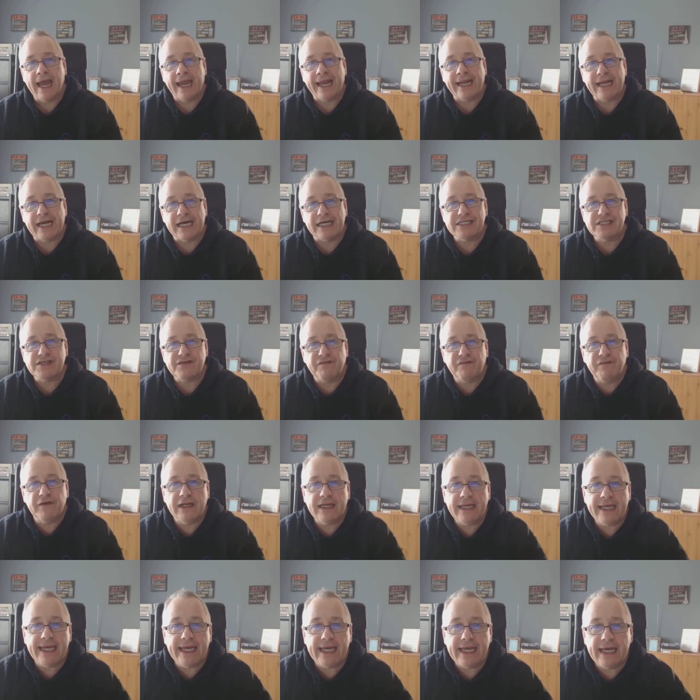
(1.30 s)
Hey guys,
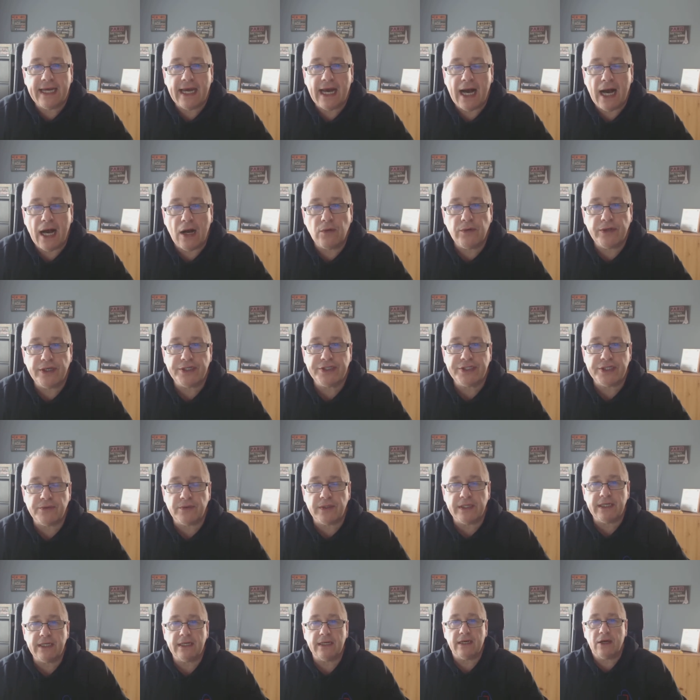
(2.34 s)
Phil here. How you
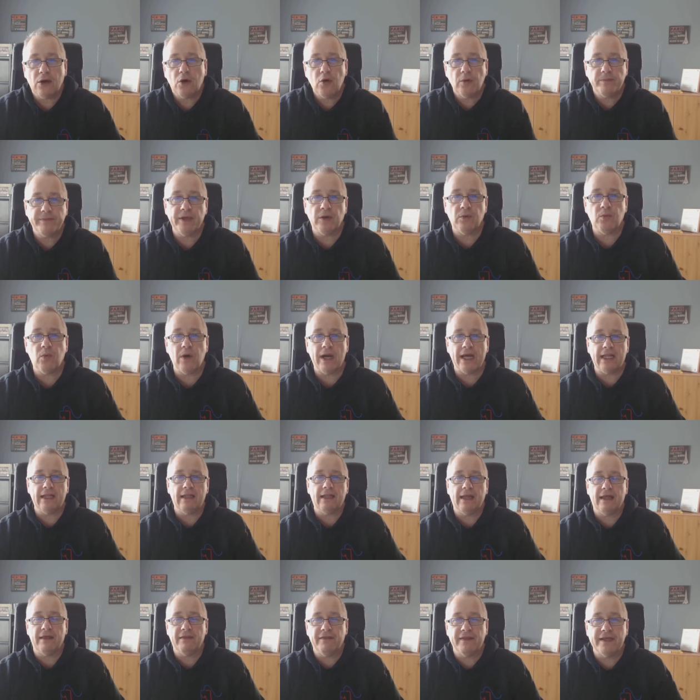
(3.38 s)
doing? Hope you're
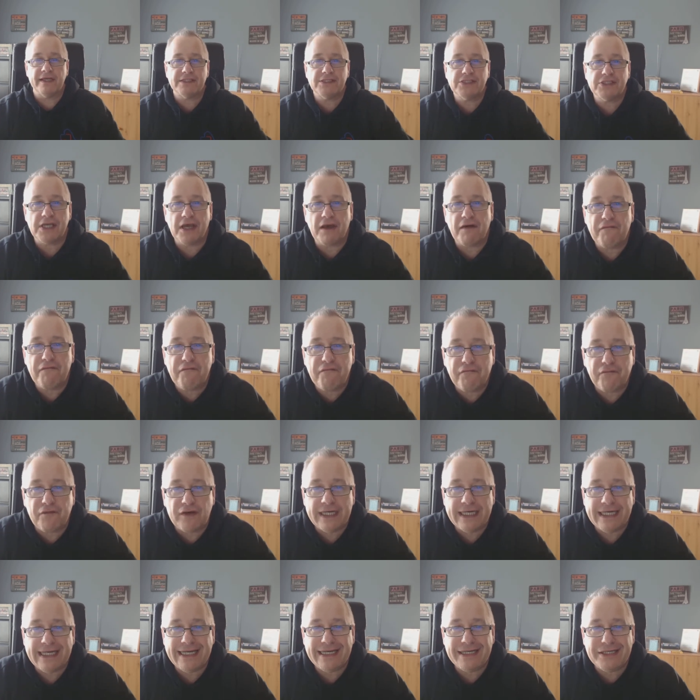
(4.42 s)
well this
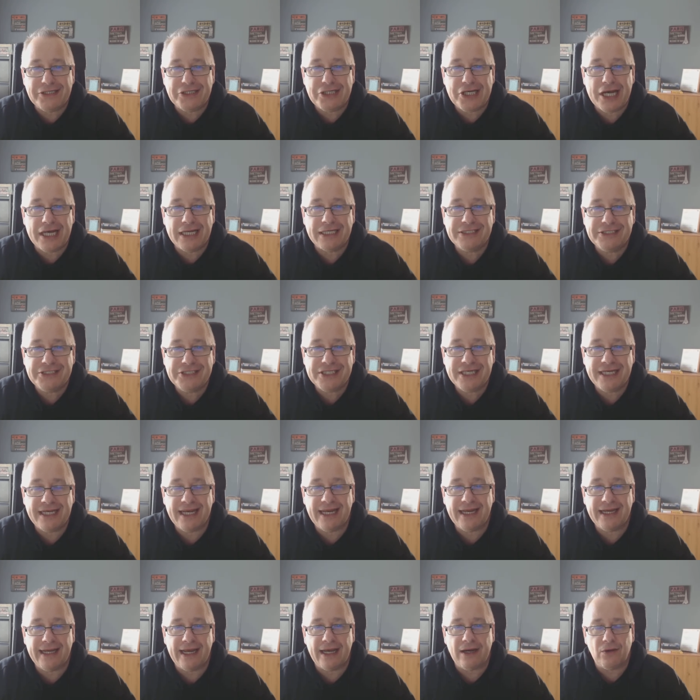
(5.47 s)
fine
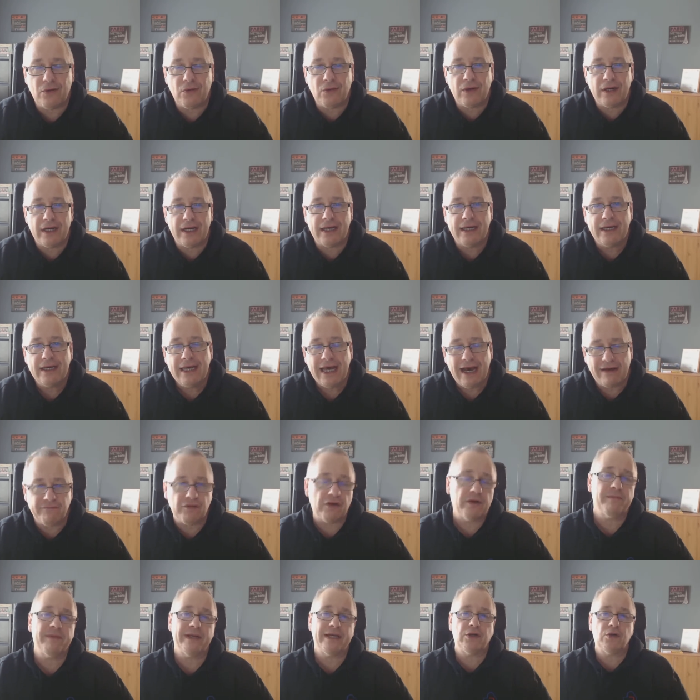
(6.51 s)
day. Now, uh, I've
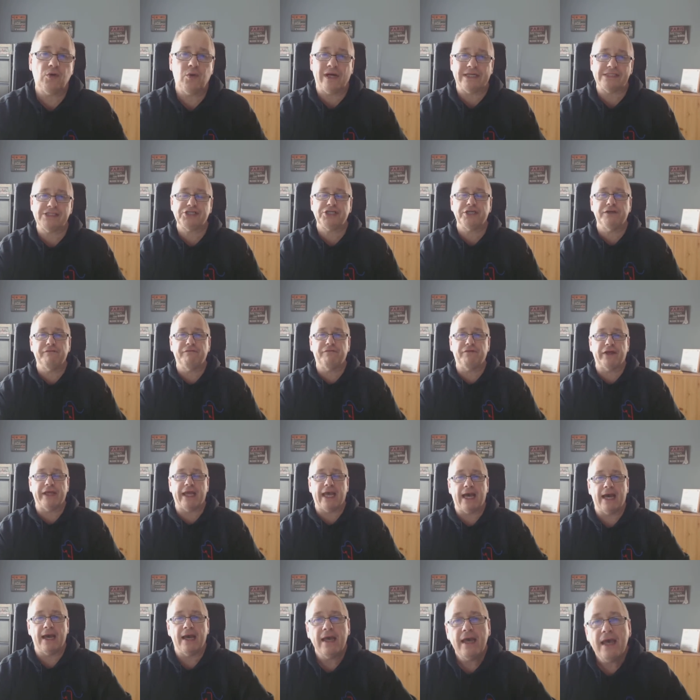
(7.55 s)
got a big question for
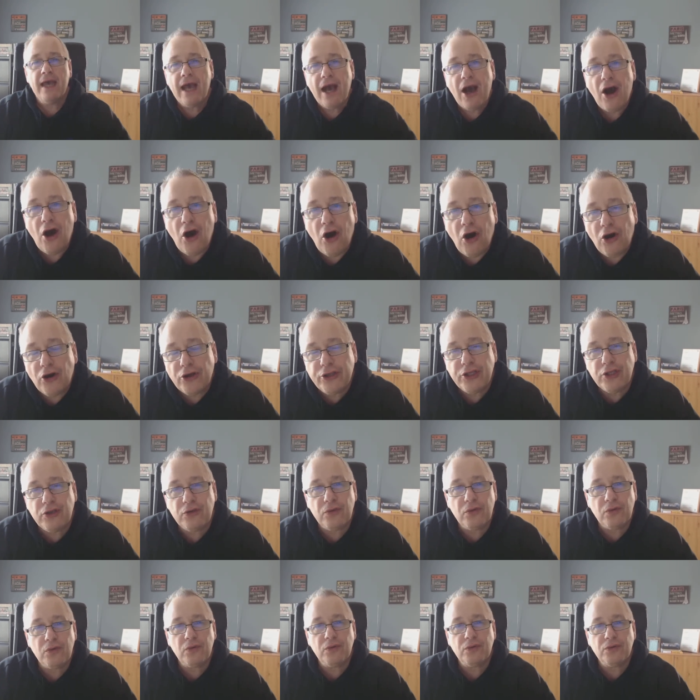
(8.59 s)
you. Are
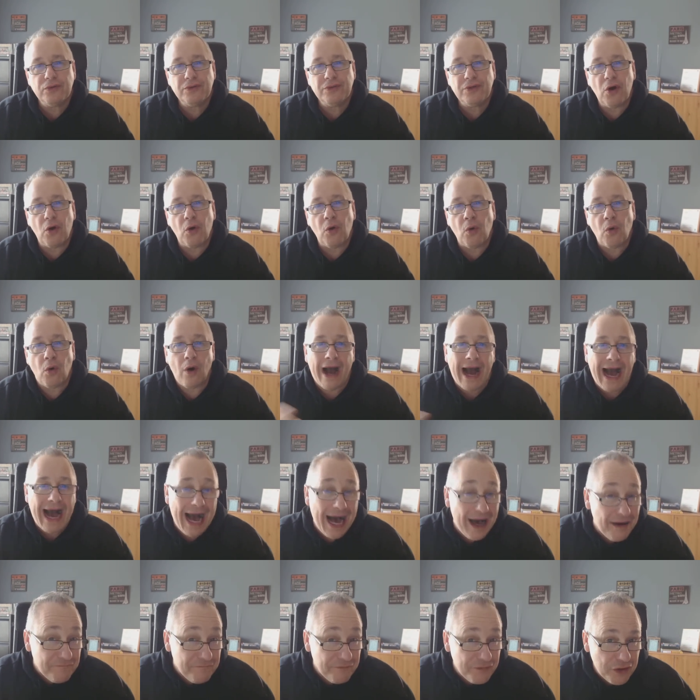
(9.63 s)
you or
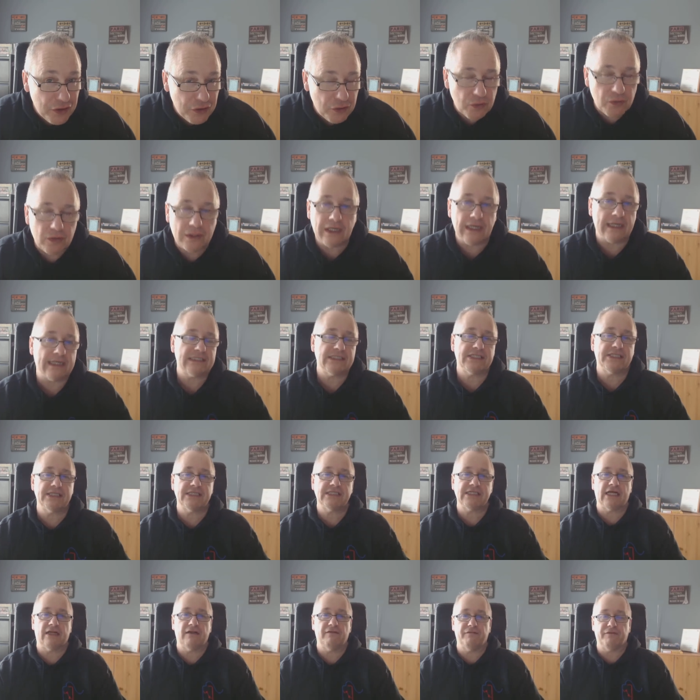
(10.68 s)
have you classed
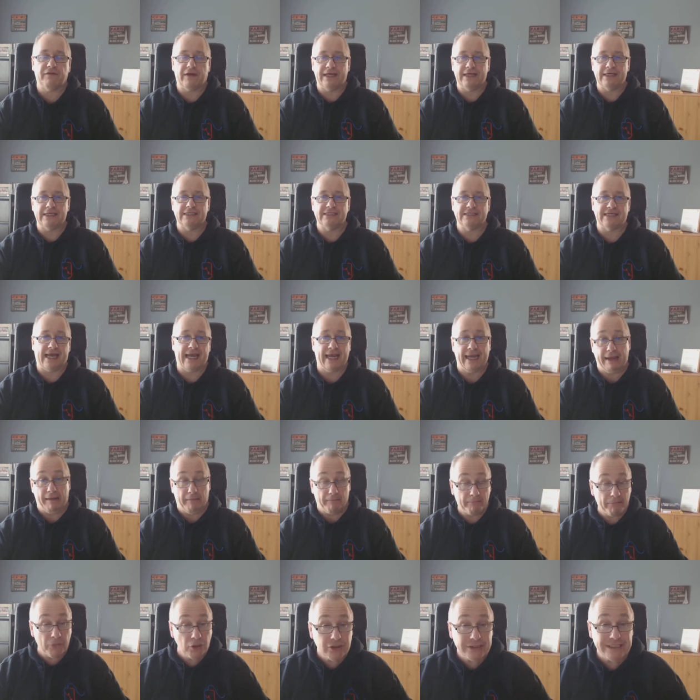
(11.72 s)
yourself as a
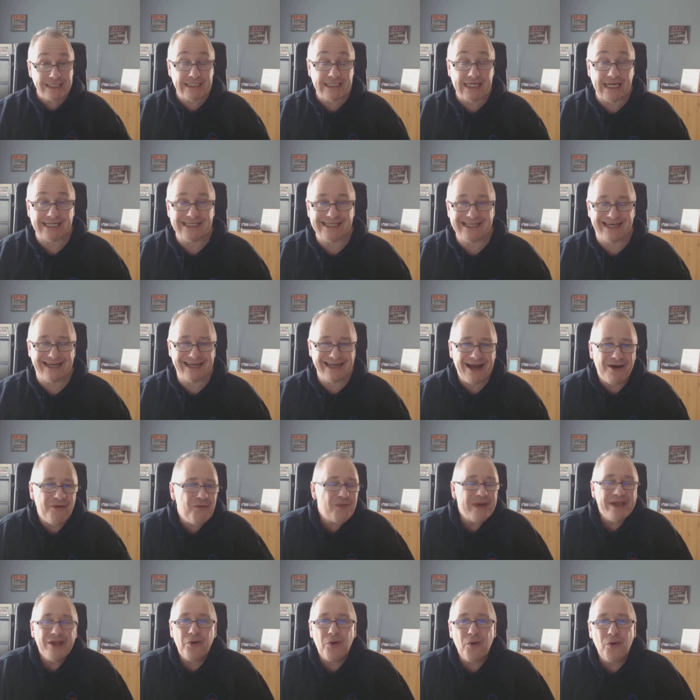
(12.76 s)
multitasker? Now,
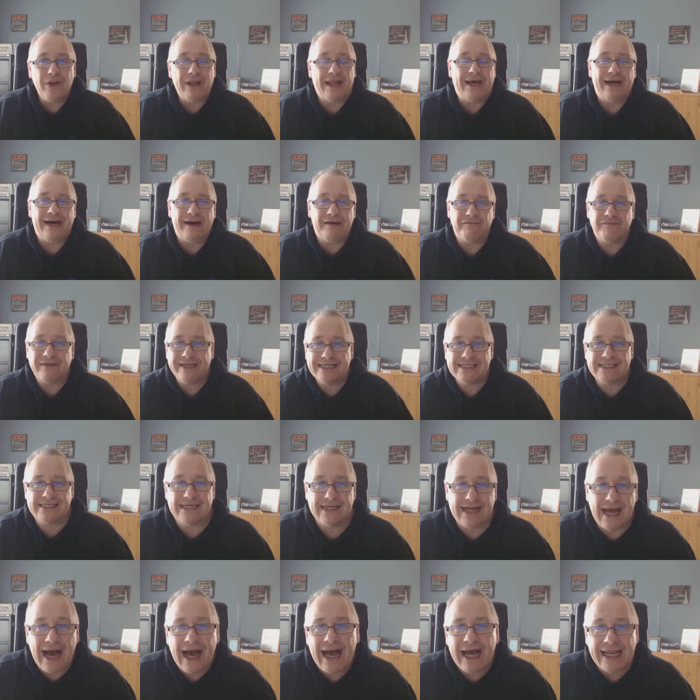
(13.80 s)
we all have.
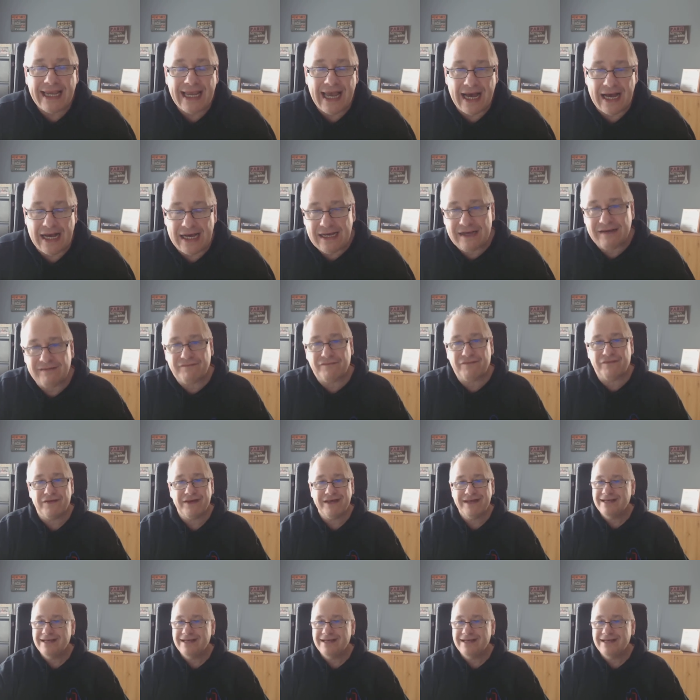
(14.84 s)
Listen, I have.